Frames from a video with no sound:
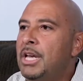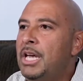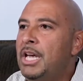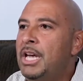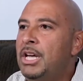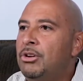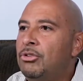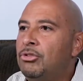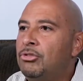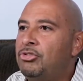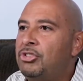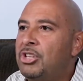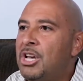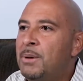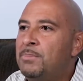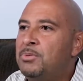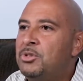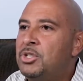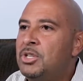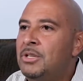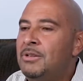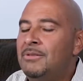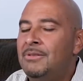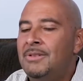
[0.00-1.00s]

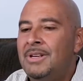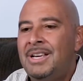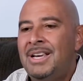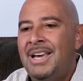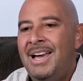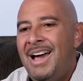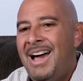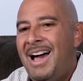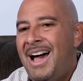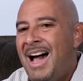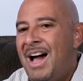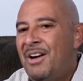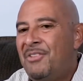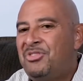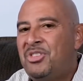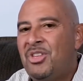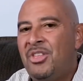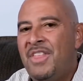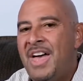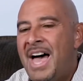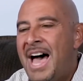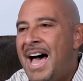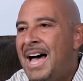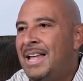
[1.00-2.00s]
Interception after
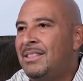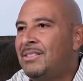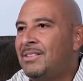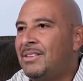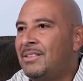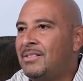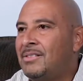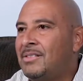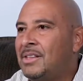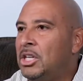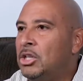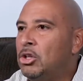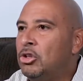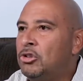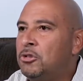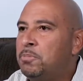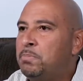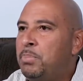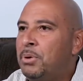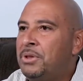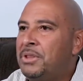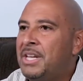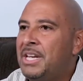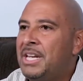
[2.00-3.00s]
that, the Steelers
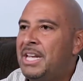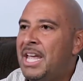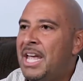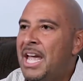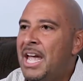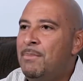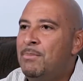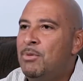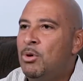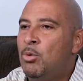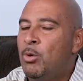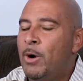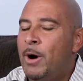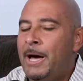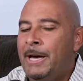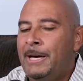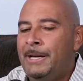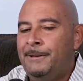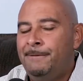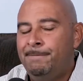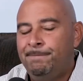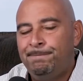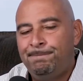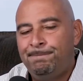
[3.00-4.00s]
put the game away.